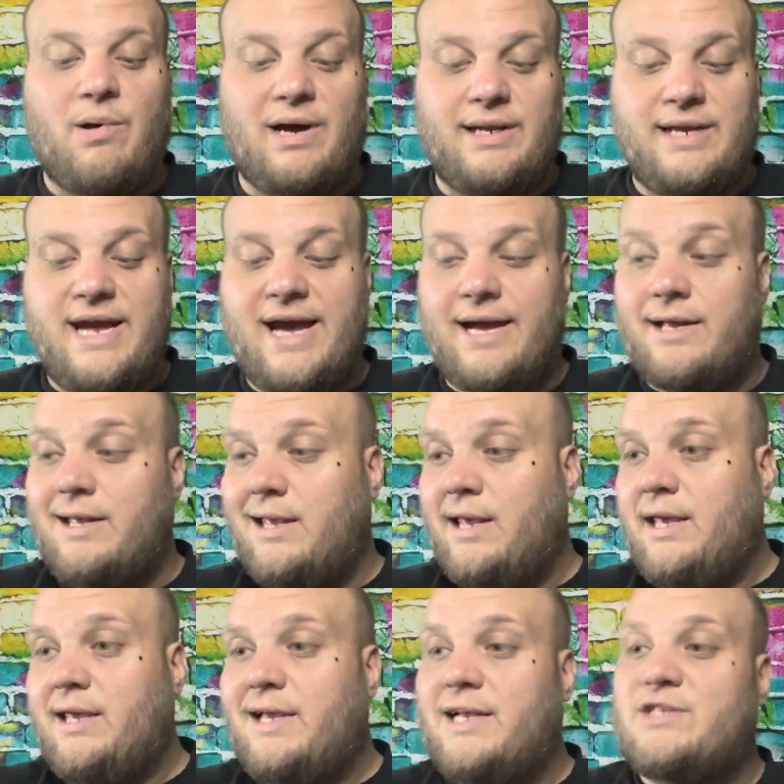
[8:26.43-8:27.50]
yeah,
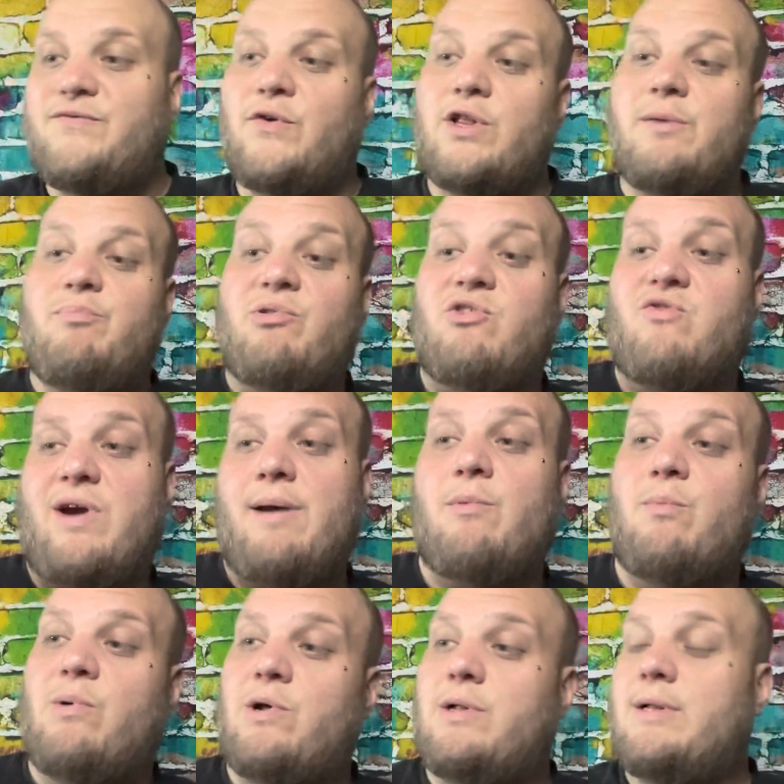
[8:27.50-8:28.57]
it's fully
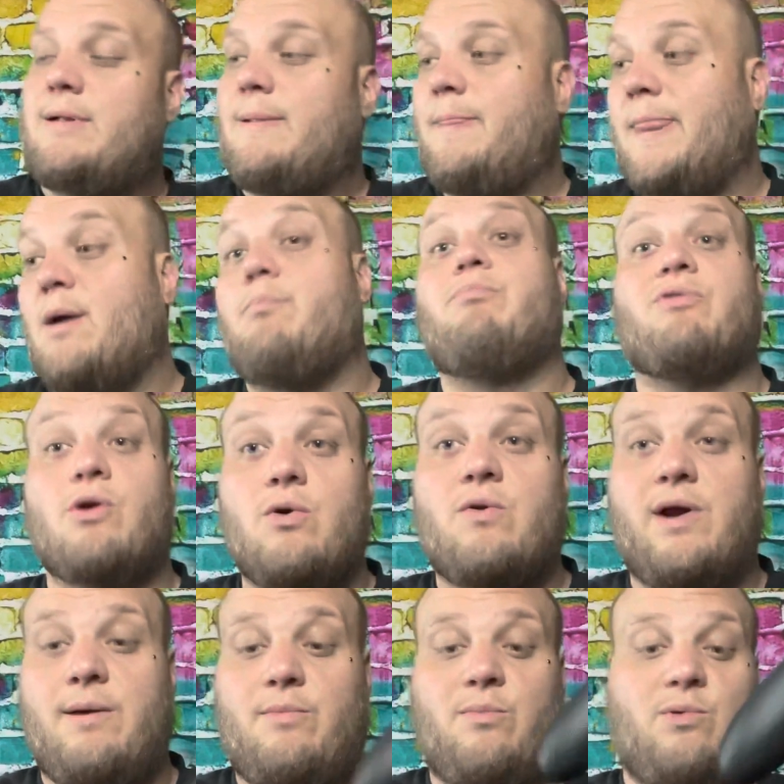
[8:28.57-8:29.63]
programmable.
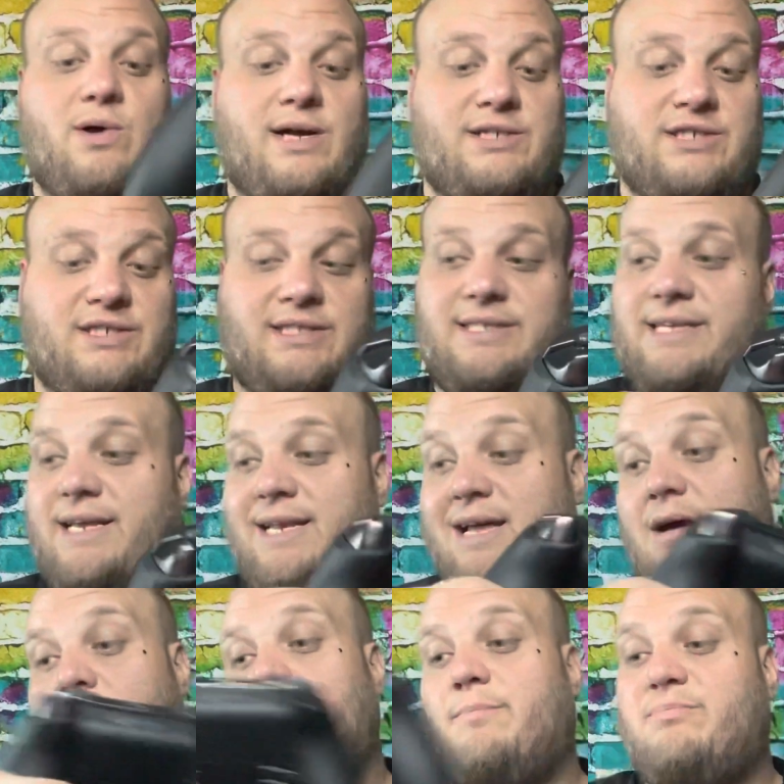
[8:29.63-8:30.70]
Programmable, I should say,
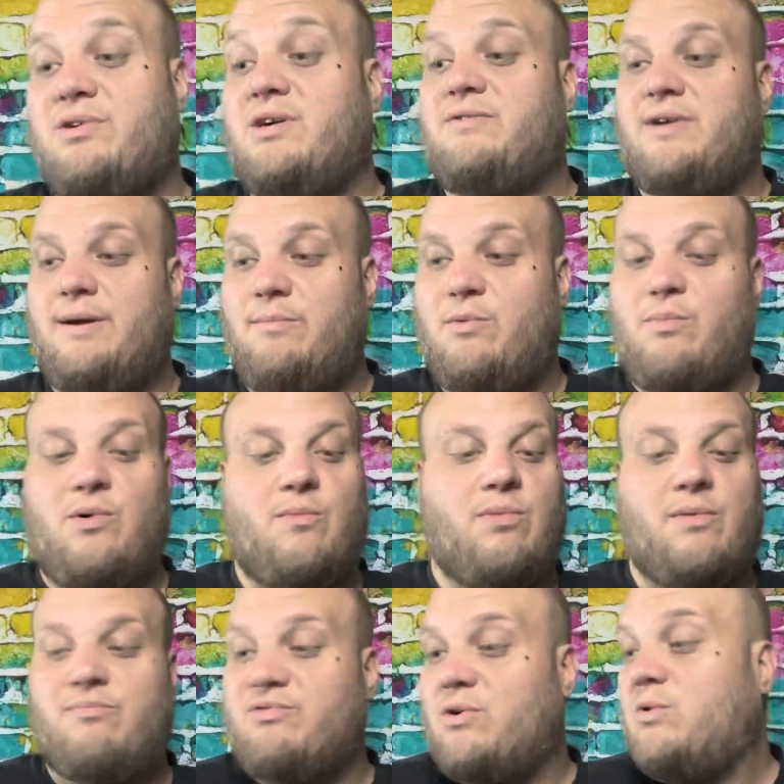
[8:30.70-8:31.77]
not programmable,
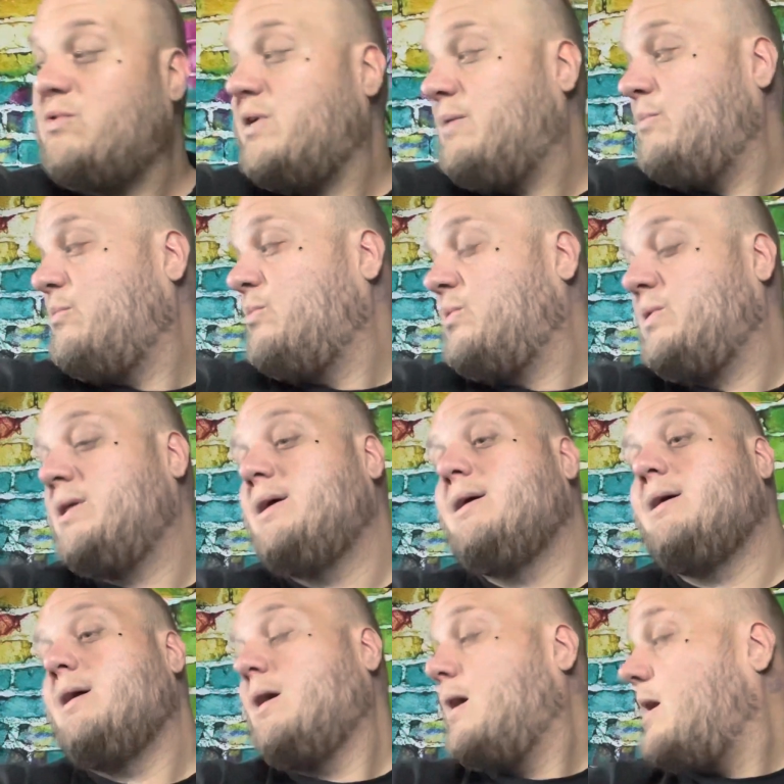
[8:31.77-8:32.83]
but programmable.
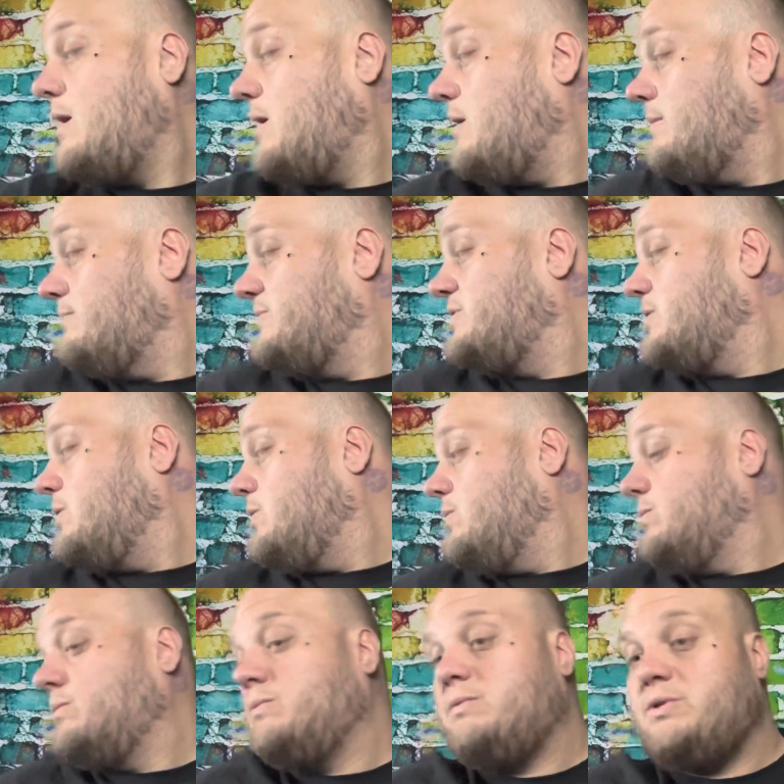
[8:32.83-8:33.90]

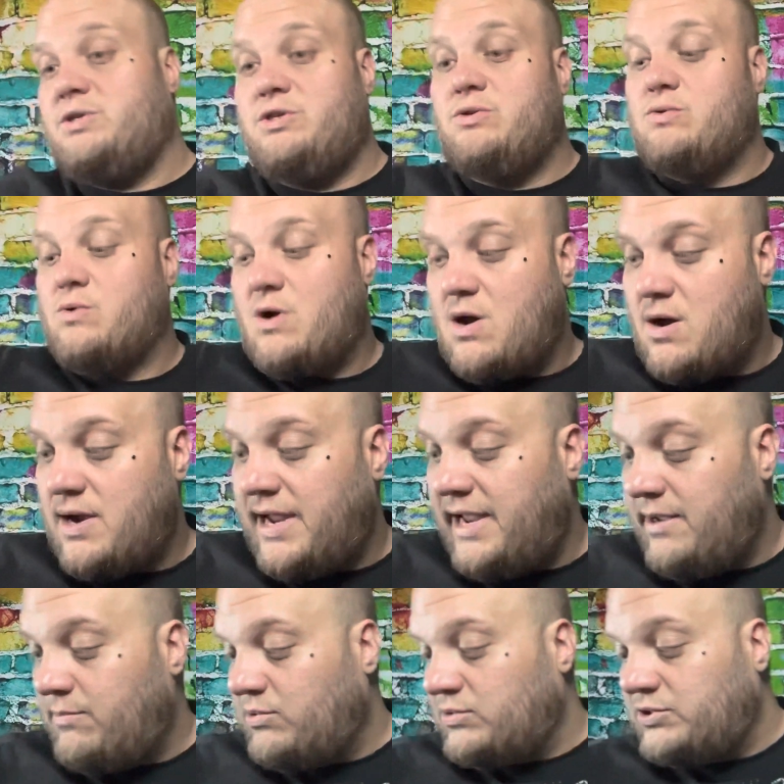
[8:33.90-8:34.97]
So you are
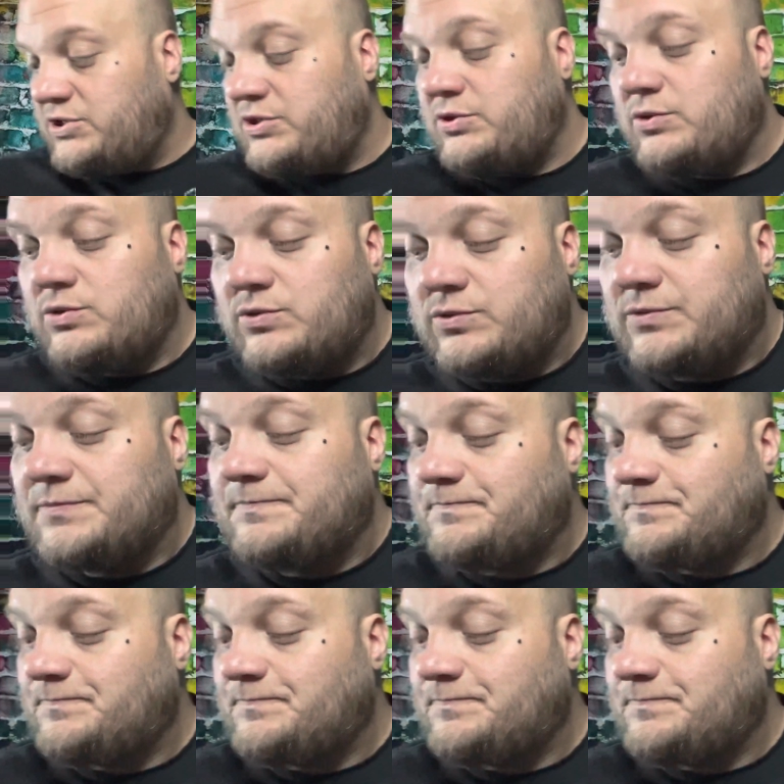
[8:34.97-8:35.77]
able to...